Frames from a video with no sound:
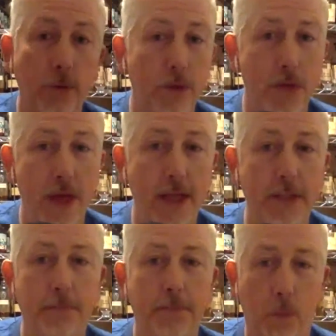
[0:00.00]

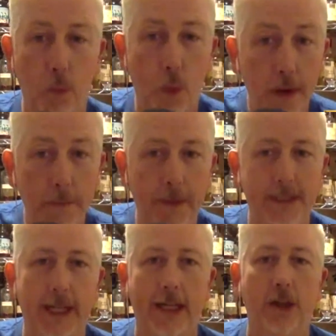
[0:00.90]
this one
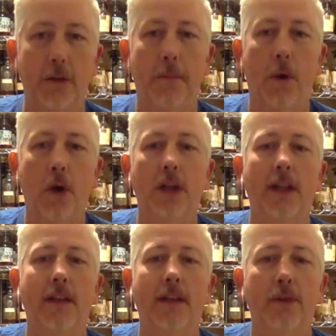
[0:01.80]
particular
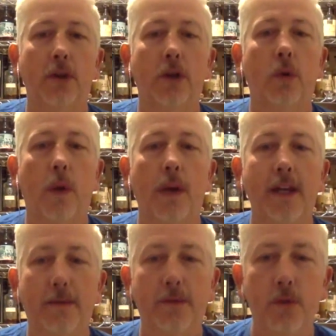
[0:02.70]
bottling for quite
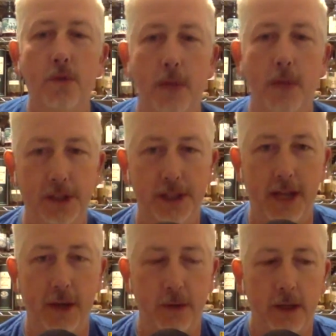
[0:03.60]
a few months
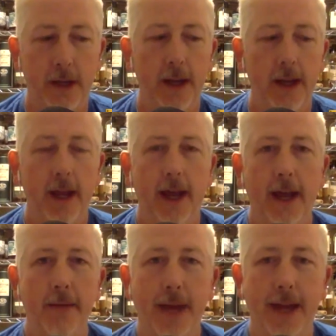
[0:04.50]
now,
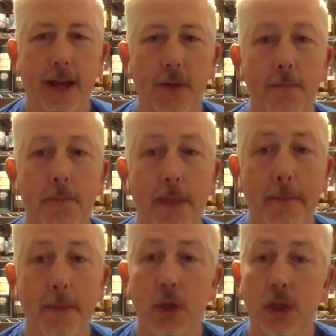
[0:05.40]
and our
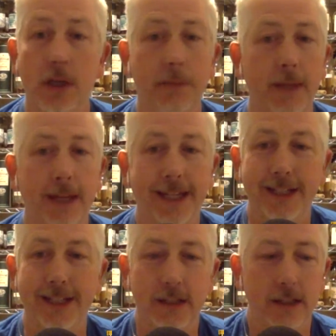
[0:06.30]
membership
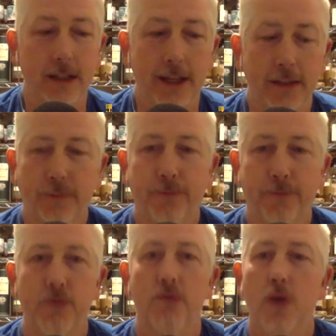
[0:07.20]
is
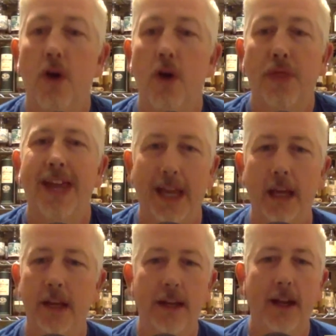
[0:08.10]
frothing
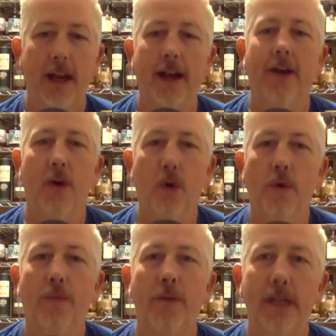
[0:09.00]

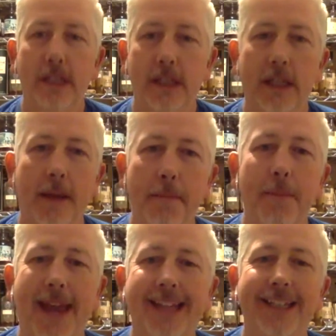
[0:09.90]
over its
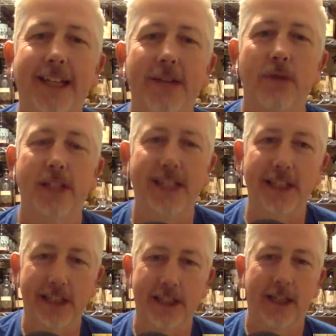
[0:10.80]
impending
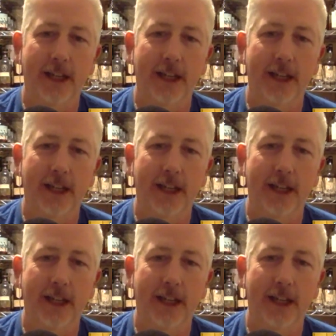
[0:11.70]
release.